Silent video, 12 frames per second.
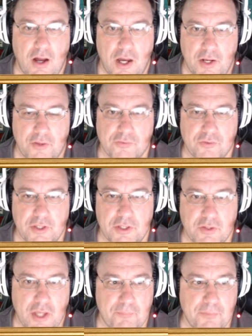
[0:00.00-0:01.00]
Honestly,
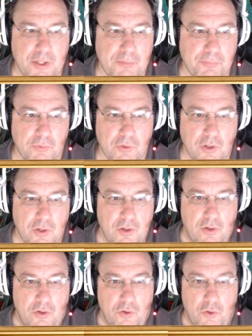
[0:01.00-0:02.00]
you got people
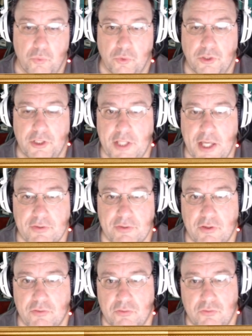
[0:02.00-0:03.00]
who really liked
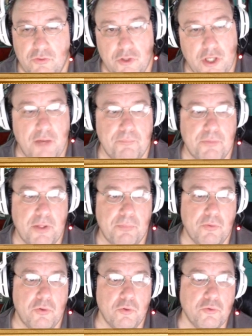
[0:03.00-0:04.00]
it. You got
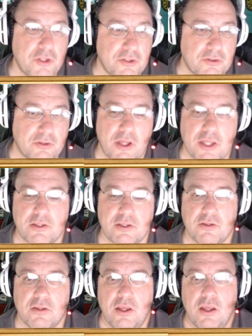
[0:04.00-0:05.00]
people who didn't like
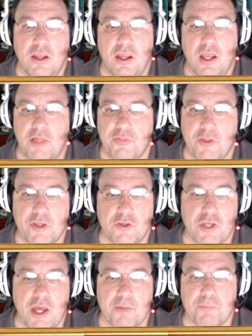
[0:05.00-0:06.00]
it. And I think you
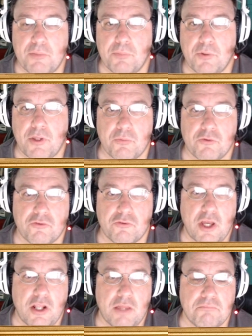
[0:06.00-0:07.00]
got people that were just
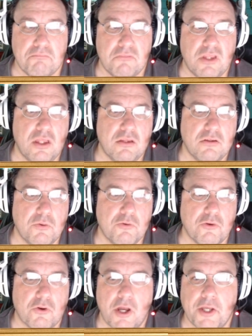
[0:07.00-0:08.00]
kind of like, meh, it was
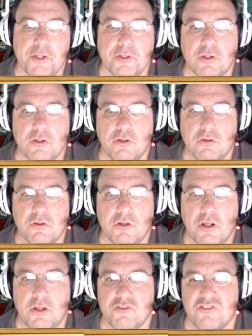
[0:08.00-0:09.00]
all right. You
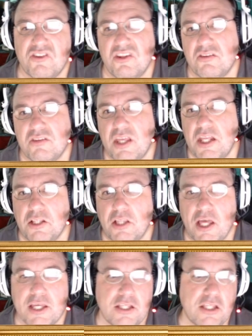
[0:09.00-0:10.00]
know, just didn't, they didn't
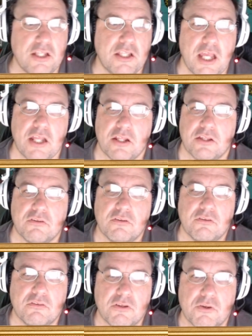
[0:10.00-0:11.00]
like it. They didn't hate it.
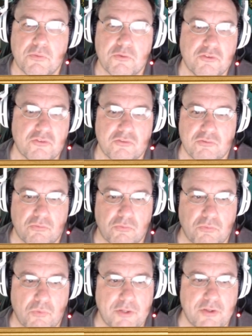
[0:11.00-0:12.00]
You know, it was
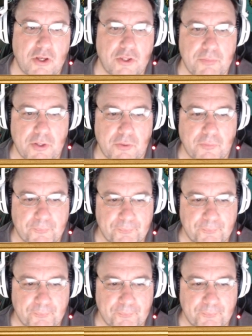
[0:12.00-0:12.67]
right down the middle.